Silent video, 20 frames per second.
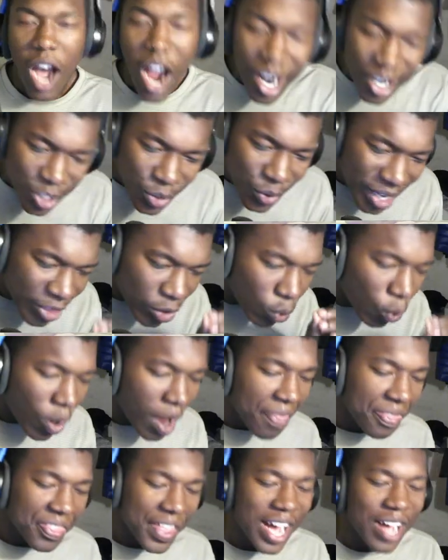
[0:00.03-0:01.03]
All right, so we got the
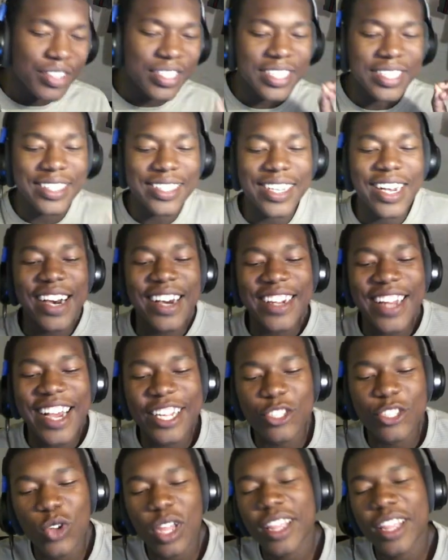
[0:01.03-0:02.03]
1,000 ton
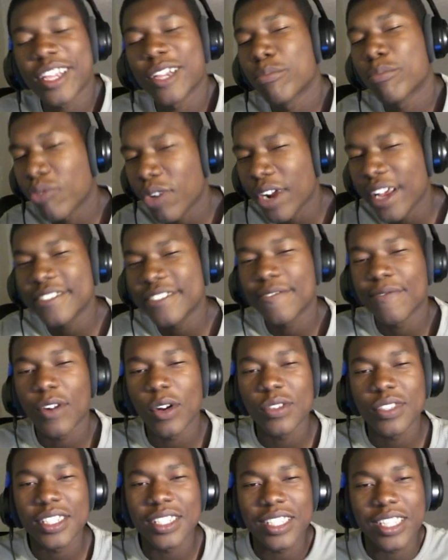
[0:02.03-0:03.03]
hydraulic press
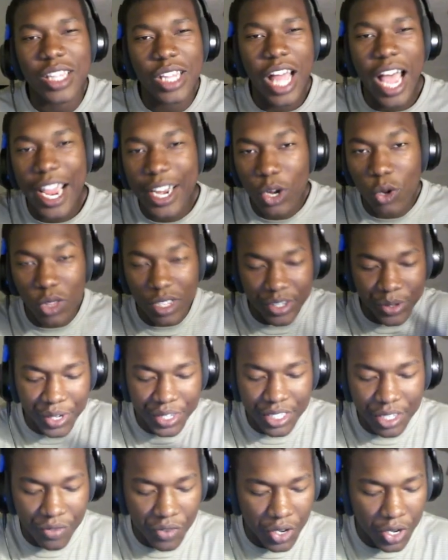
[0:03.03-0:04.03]
versus Lynel. Let's
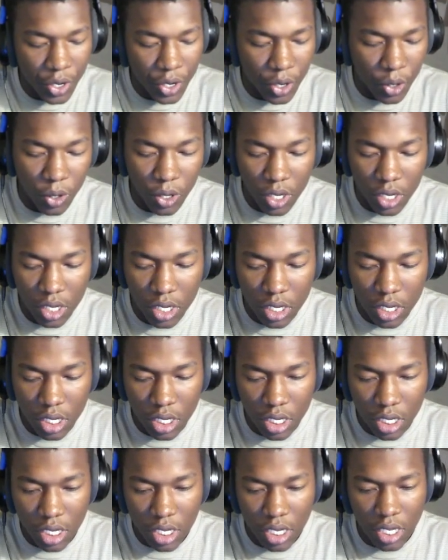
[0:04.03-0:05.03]
grab to video. All
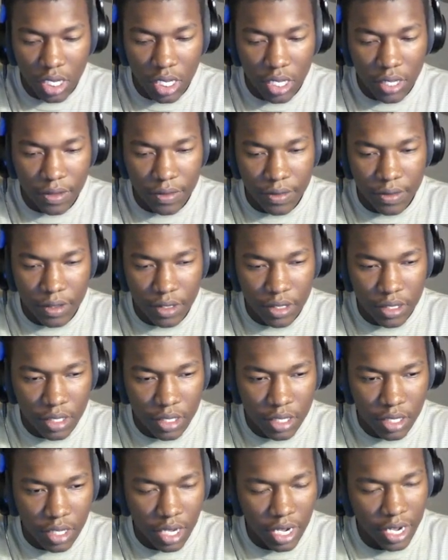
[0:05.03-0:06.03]

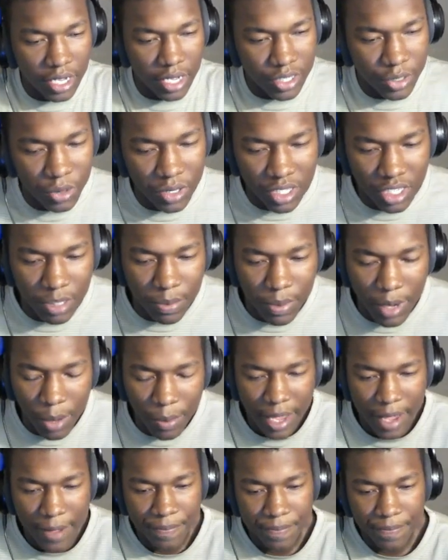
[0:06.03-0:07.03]
right, let's see what this is
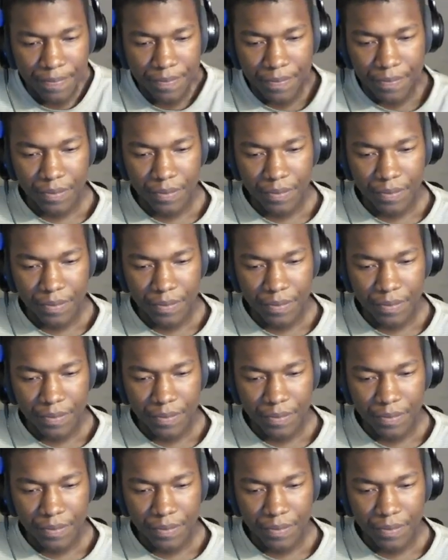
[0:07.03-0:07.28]
about, man.